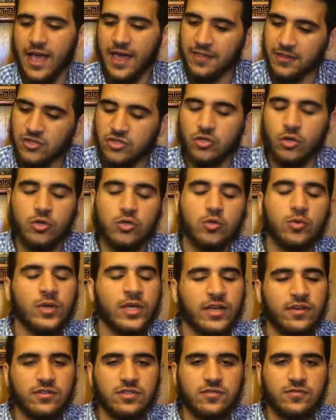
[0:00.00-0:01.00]
and to start
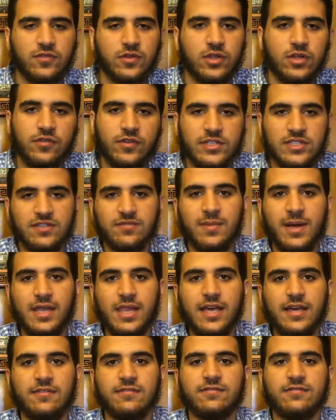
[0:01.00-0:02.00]
doing it for the rest of my
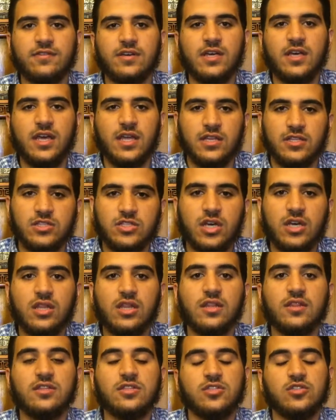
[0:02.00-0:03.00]
life. And
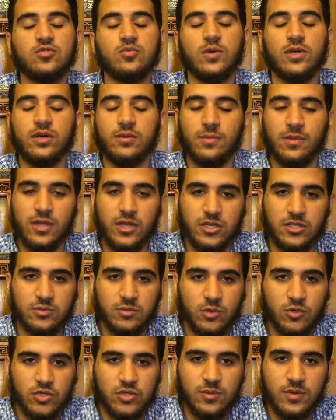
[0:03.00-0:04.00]
inshallah, this is what Ramadan is
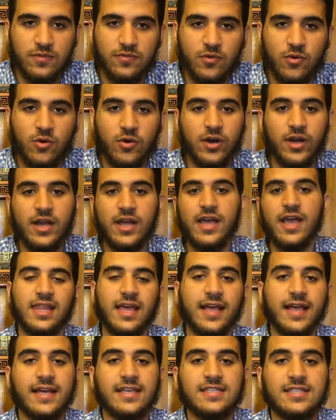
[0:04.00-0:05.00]
supposed to be for.
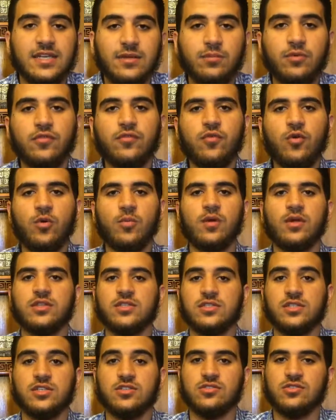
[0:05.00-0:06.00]
Like I said before,
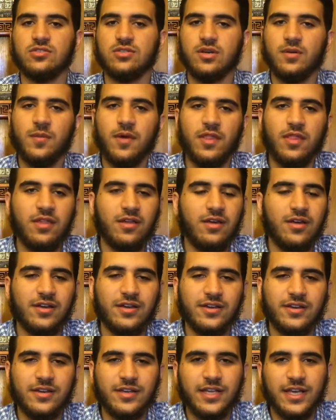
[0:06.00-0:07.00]
brothers and sisters,
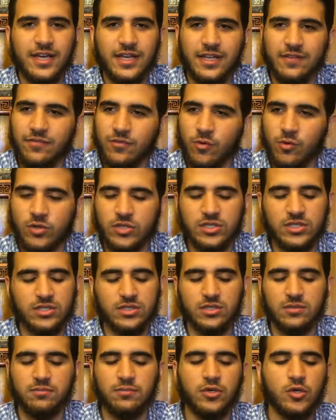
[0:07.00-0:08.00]
Ramadan, yani, of course,
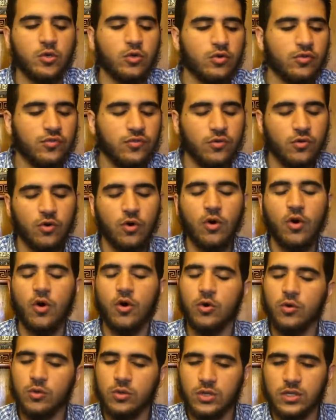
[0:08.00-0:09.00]
it's a beautiful,
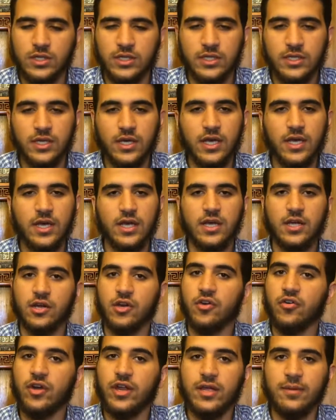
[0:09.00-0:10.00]
holy,
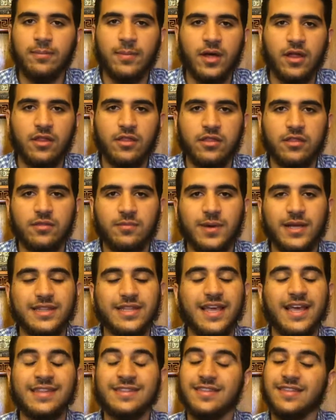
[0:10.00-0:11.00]
great month, but at
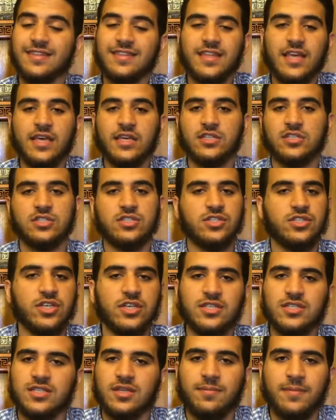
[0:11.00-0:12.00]
the end of the day, it's
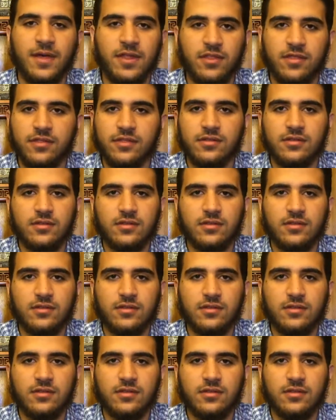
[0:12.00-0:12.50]
just a month.